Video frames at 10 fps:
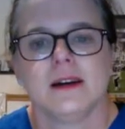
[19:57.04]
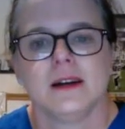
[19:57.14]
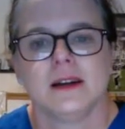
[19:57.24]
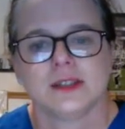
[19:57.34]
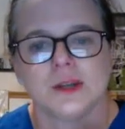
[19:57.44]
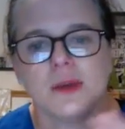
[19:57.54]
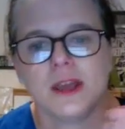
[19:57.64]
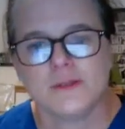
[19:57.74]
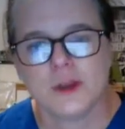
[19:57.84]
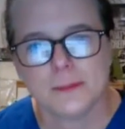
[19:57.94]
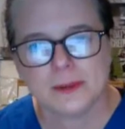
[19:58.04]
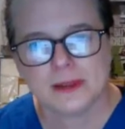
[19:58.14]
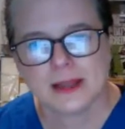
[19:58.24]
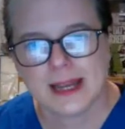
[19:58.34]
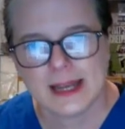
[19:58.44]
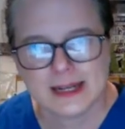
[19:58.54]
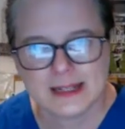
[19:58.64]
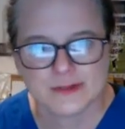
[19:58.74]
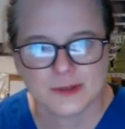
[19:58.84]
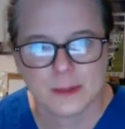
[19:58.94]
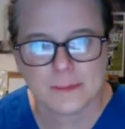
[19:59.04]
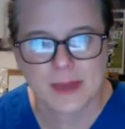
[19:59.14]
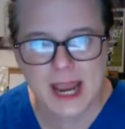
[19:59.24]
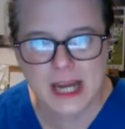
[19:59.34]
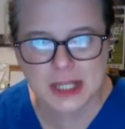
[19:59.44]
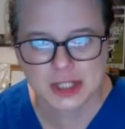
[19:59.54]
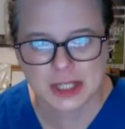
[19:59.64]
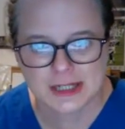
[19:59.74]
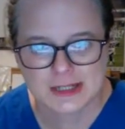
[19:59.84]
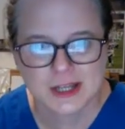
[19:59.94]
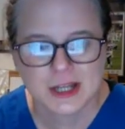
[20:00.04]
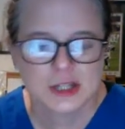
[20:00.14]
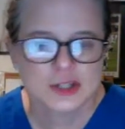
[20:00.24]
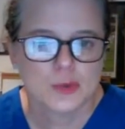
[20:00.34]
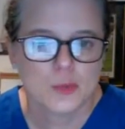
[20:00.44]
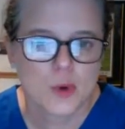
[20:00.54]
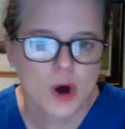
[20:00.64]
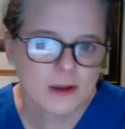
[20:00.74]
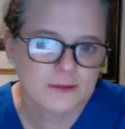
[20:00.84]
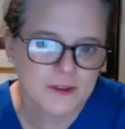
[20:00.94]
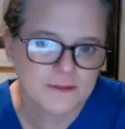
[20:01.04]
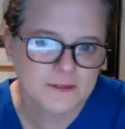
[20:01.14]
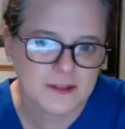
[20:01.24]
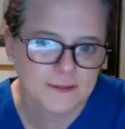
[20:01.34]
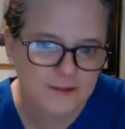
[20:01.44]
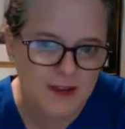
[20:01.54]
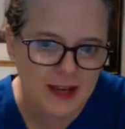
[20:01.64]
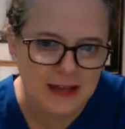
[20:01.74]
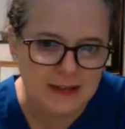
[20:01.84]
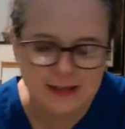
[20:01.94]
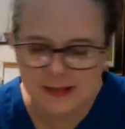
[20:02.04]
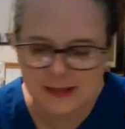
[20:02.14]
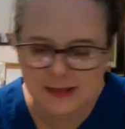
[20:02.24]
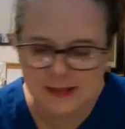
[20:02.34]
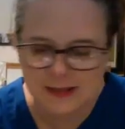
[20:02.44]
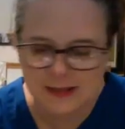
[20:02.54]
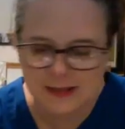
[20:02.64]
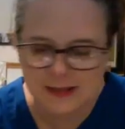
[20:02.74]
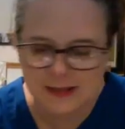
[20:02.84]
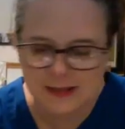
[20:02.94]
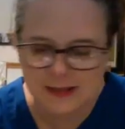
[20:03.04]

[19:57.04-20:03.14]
So if your plan is for the patient to walk 50 feet by the